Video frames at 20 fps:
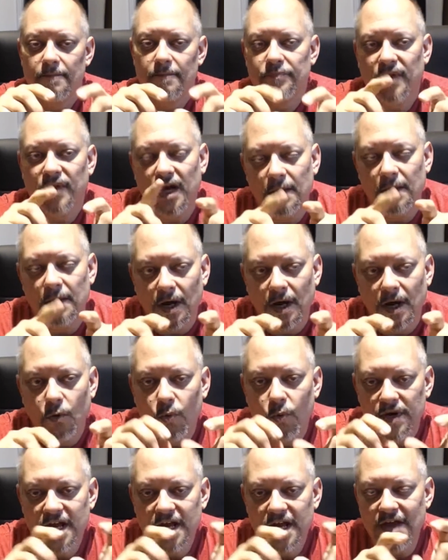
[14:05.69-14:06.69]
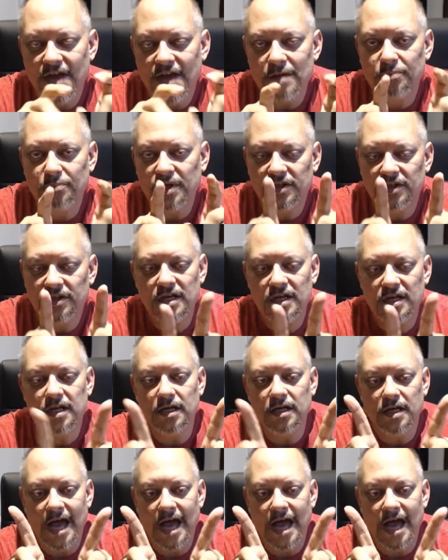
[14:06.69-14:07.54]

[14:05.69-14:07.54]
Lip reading: a 1/8 NPT